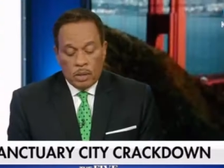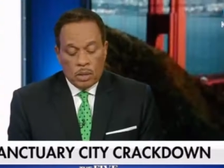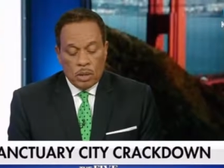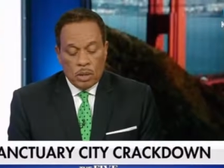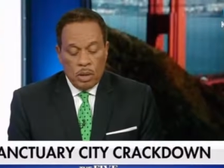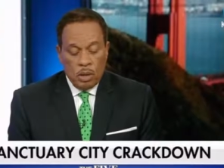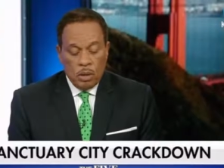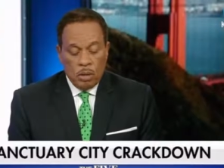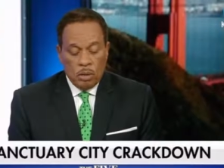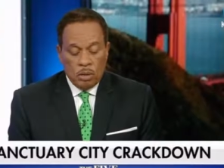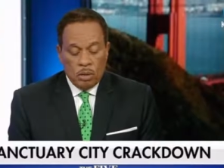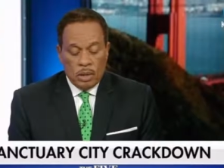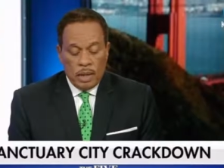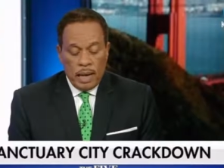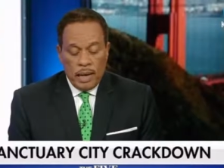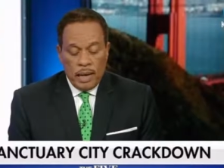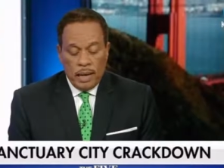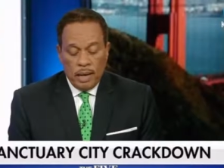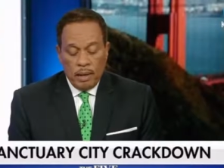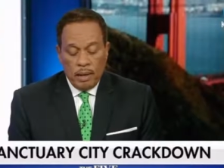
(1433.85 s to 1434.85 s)
so
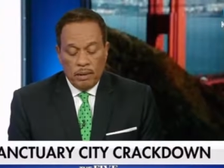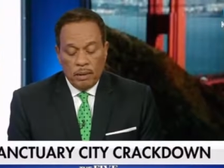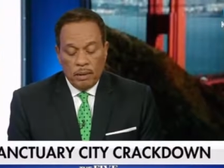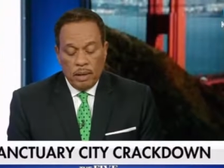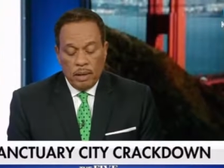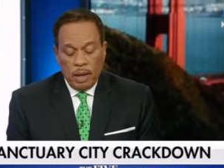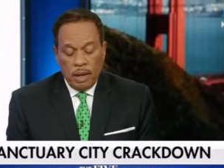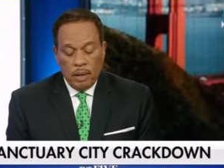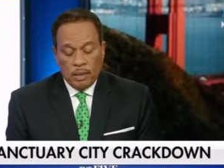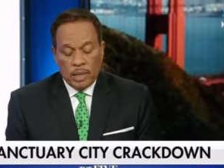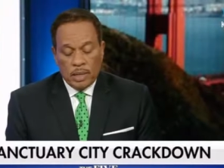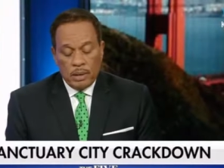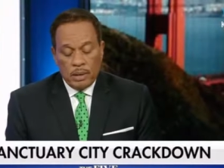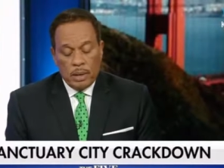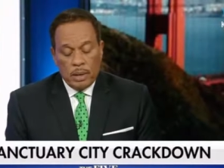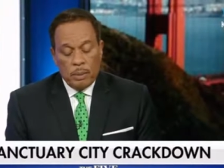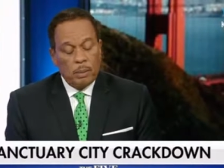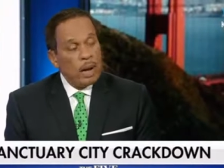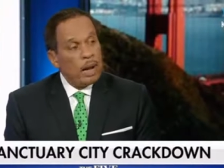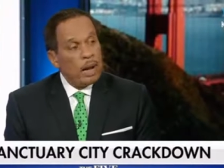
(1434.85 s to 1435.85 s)
Dana,
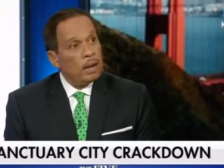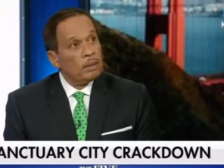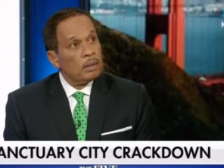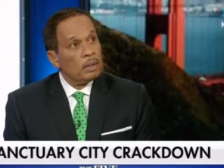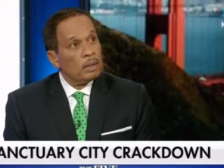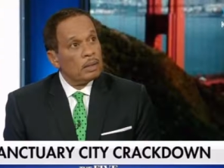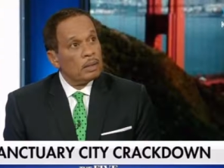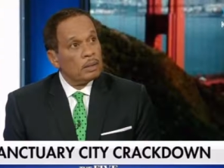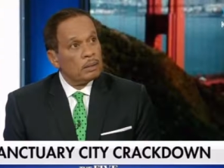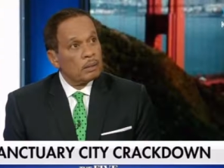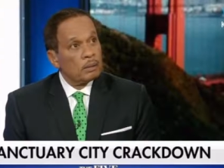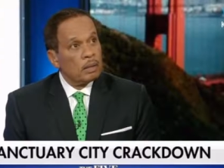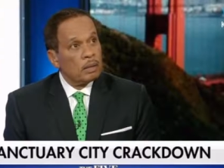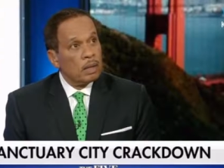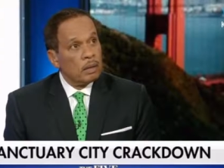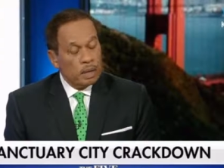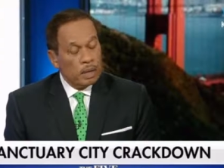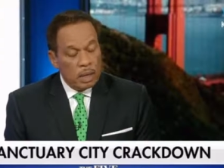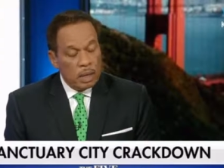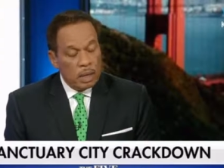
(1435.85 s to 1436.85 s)
Jerry Brown, the
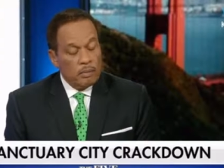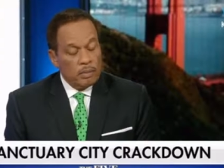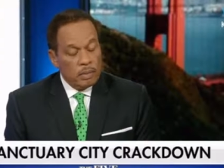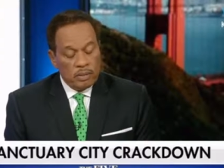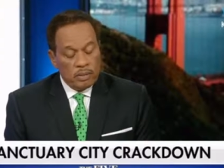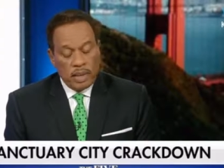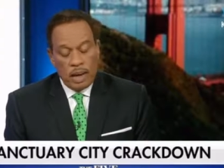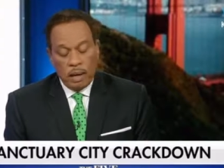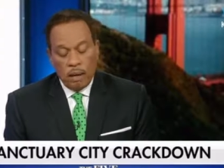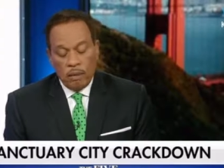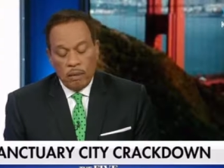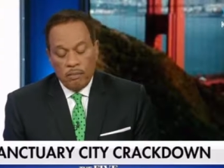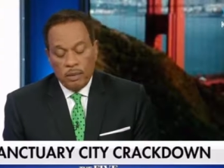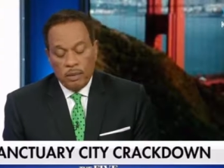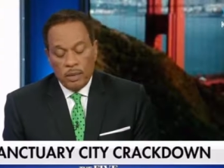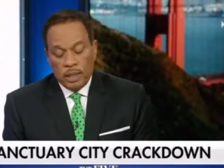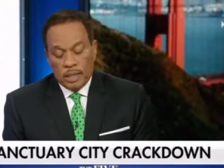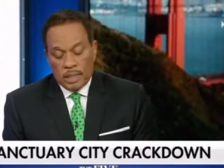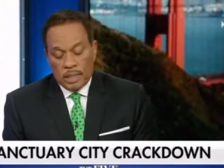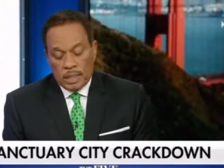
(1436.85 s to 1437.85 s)
current governor of
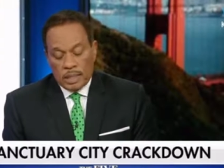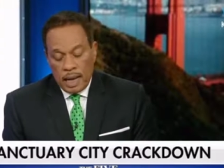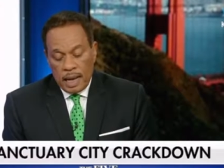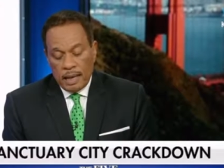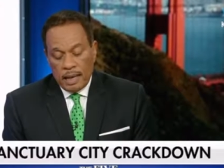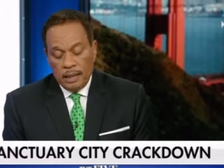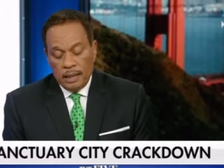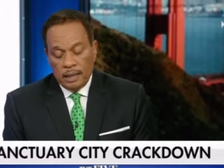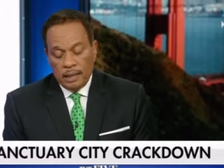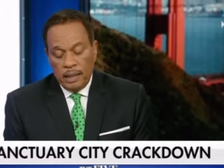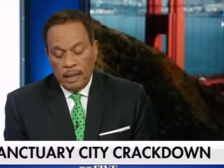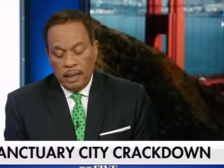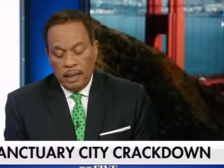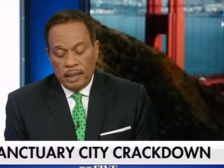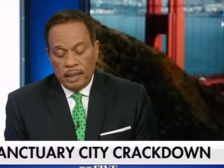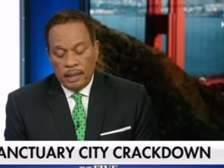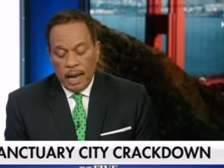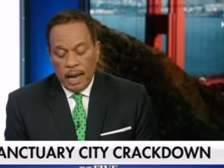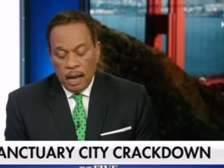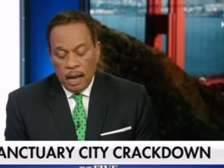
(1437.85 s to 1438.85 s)
California, signed
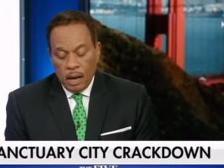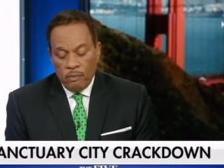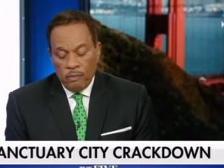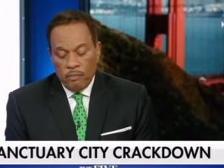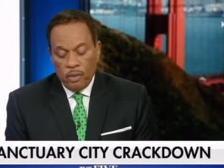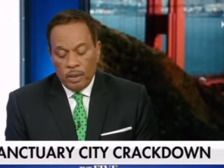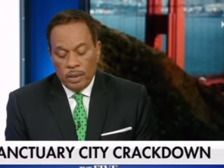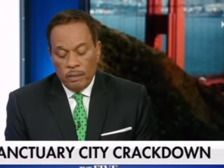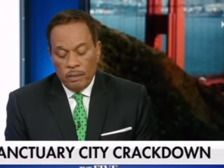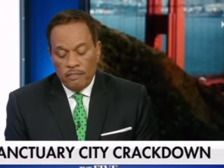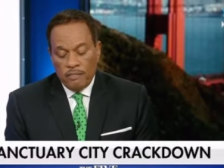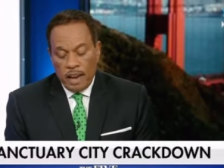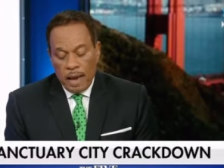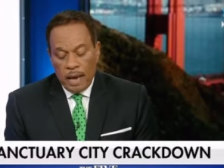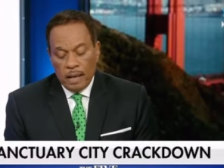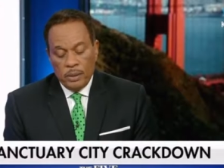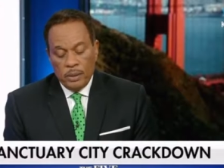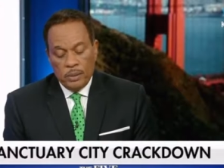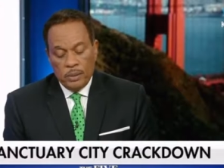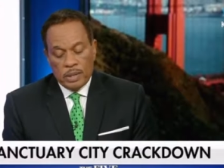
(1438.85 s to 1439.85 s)
a California
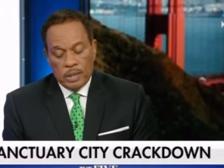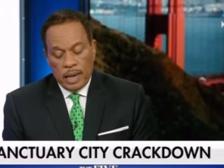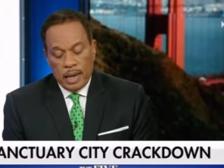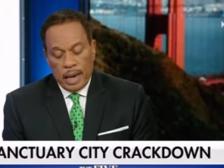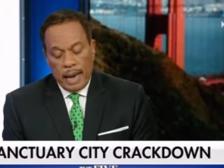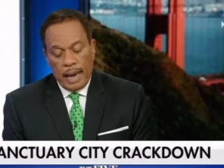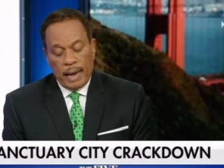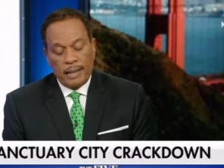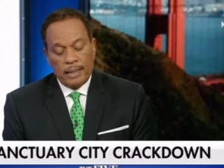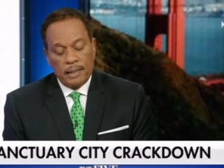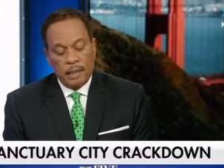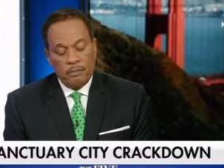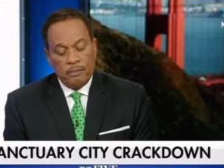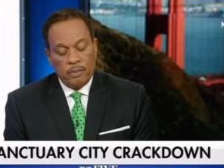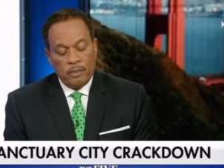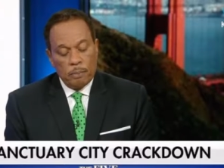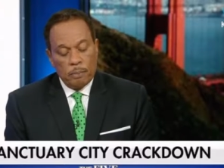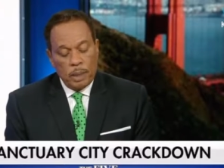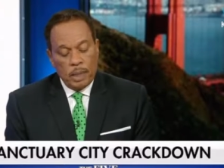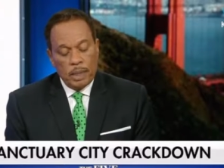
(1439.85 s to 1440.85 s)
Values Act that
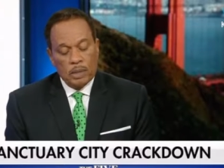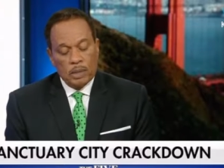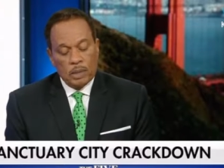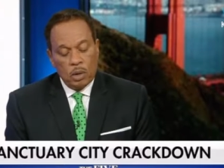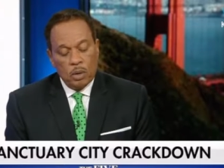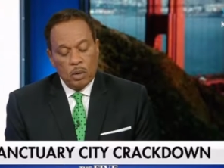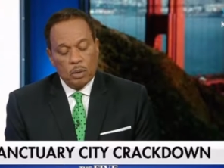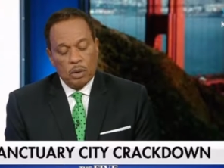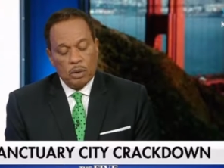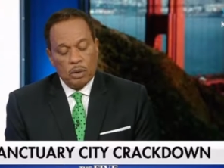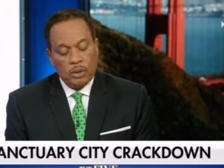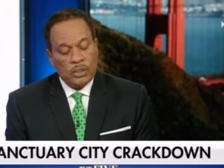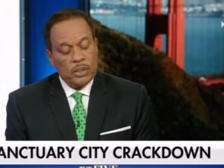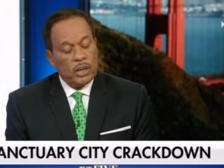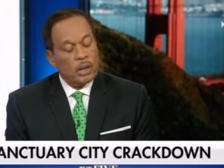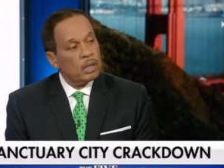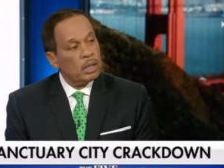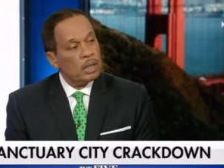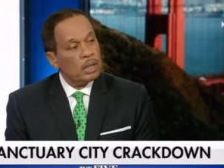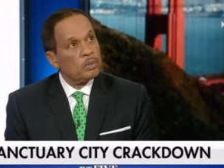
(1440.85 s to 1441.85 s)
forbids local
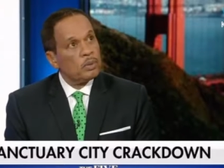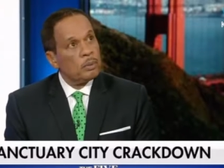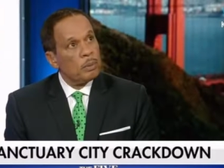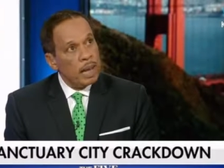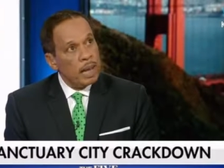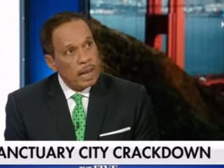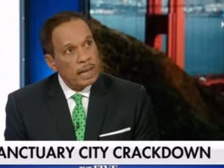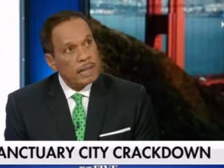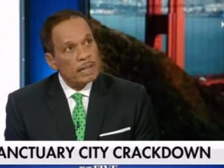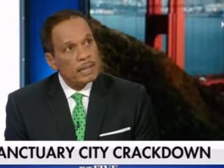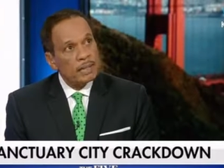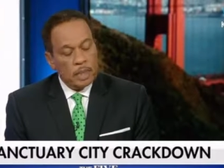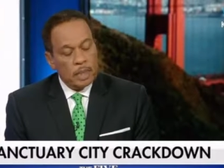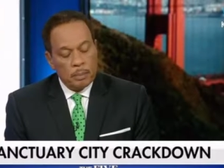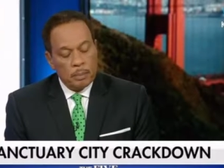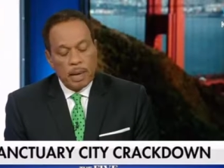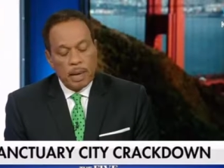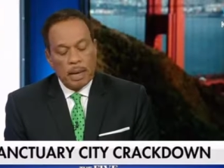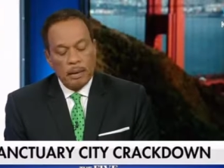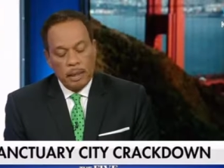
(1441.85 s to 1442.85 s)
authorities from asking
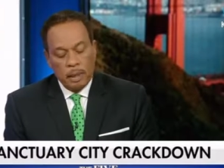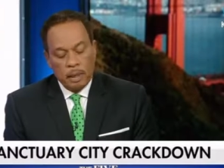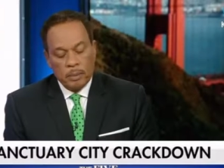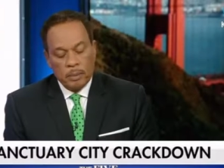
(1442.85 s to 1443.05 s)
about